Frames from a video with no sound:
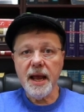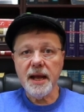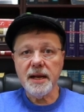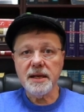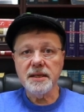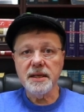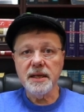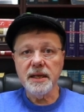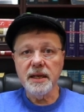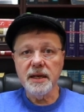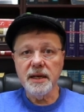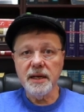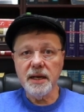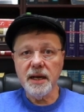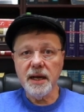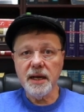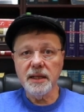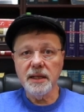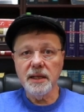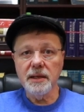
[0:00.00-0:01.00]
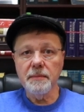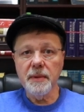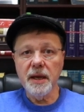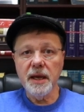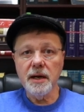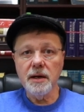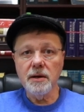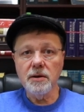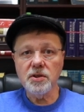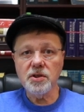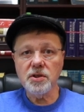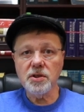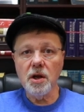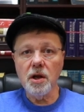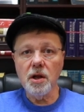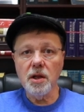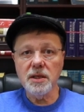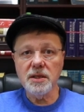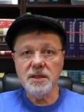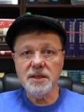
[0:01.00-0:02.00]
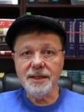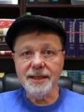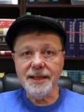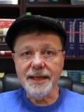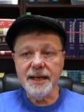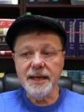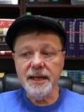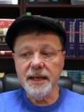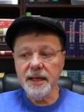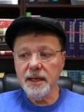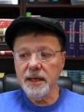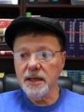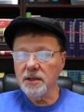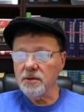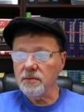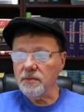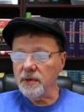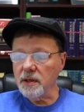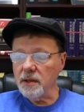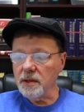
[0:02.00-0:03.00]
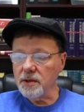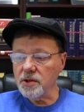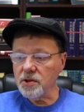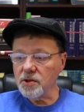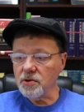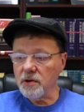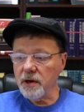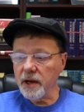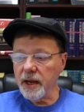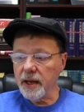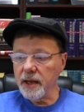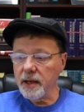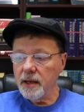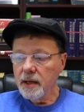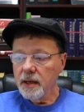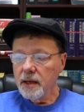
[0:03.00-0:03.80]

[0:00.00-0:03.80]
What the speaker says: acting in a godly manner. Saul is leading Israel astray.